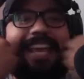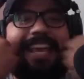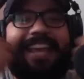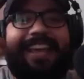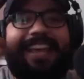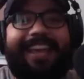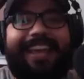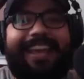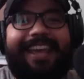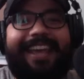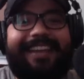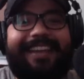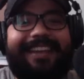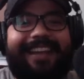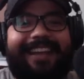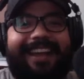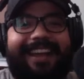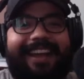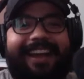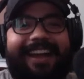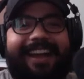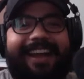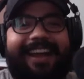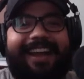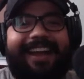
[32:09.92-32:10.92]

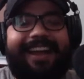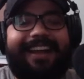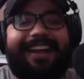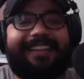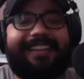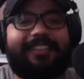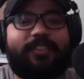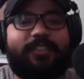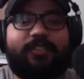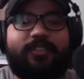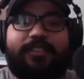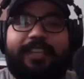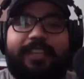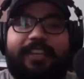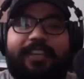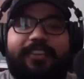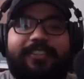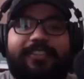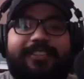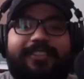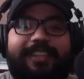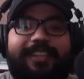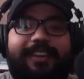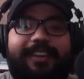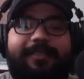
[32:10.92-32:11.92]
And so seeing her
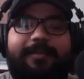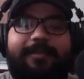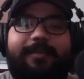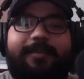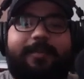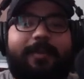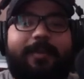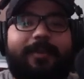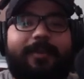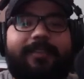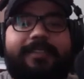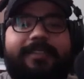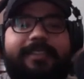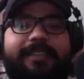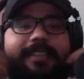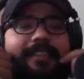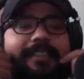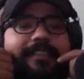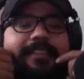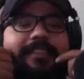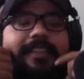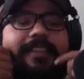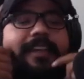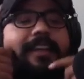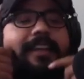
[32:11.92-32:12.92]
stuff in person,
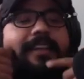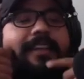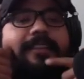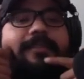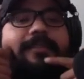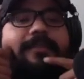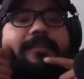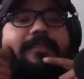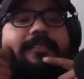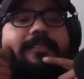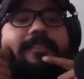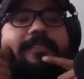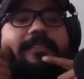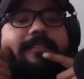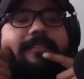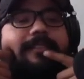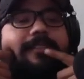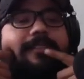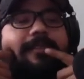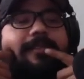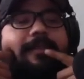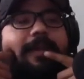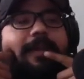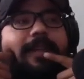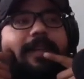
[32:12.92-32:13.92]
it was,
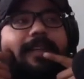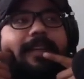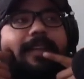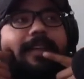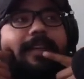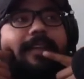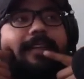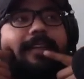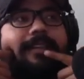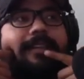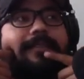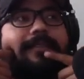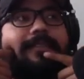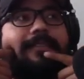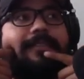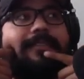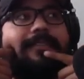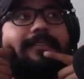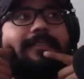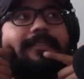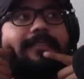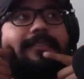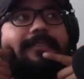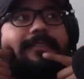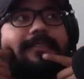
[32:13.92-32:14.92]
oh my God, it
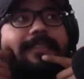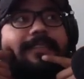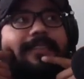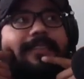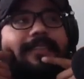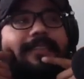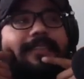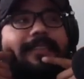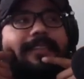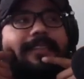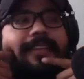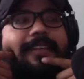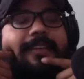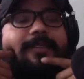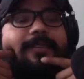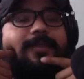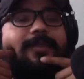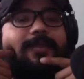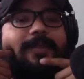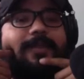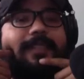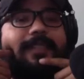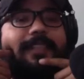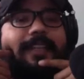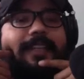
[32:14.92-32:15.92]
was
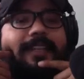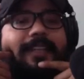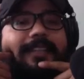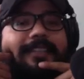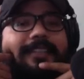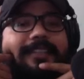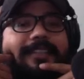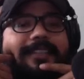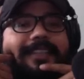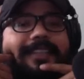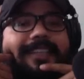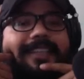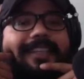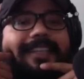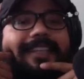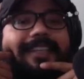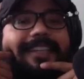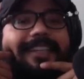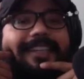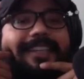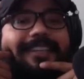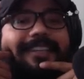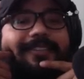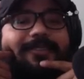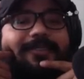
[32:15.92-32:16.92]
really nice.
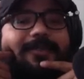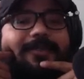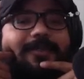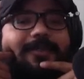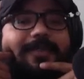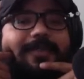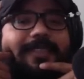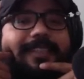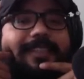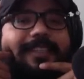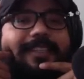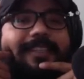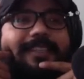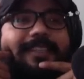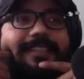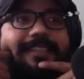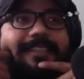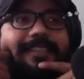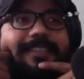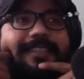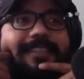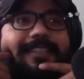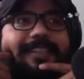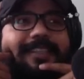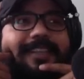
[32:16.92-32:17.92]
It was really nice.
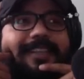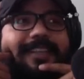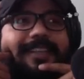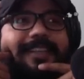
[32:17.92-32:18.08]
And